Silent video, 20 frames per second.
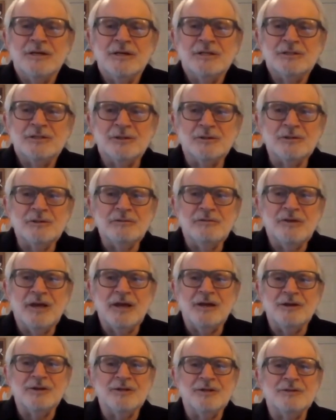Total
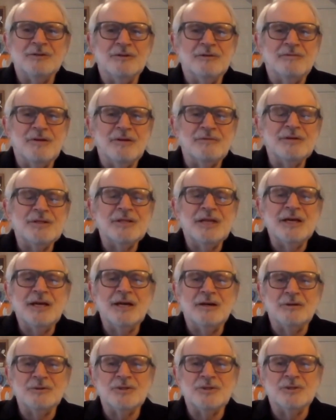value of everything
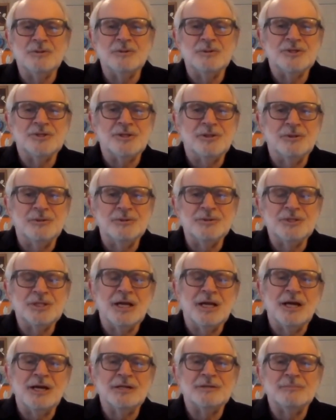households own,
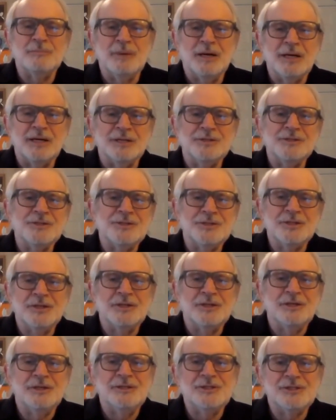stocks, bonds,
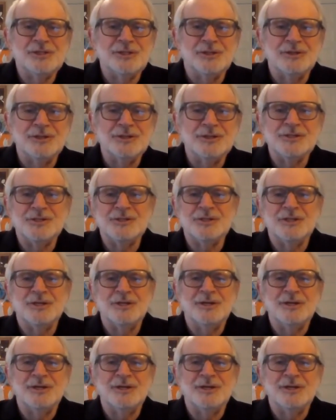insurance,